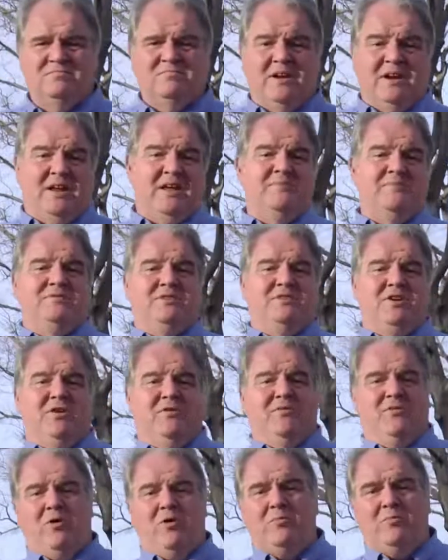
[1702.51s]
My name's
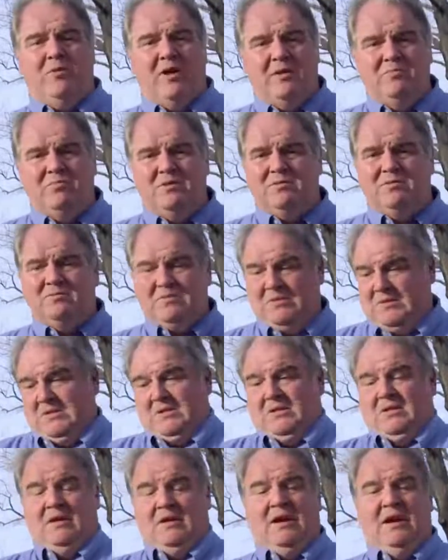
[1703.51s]
Gil Fulbright, but
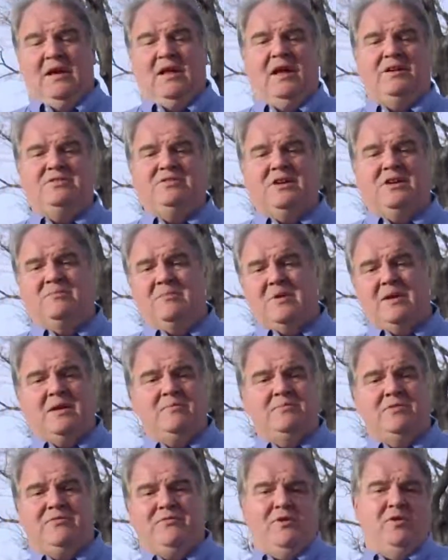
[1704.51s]
hell, I'll change my
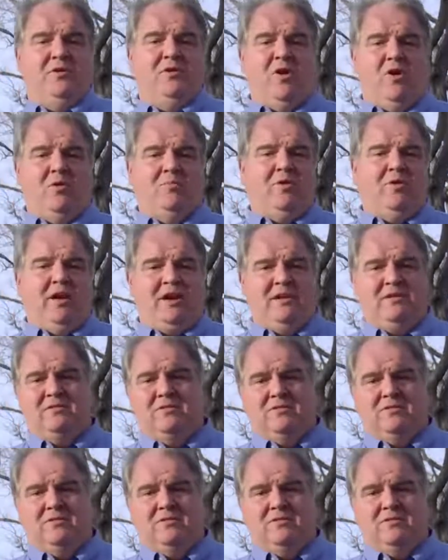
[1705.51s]
name to Phil Goldbright,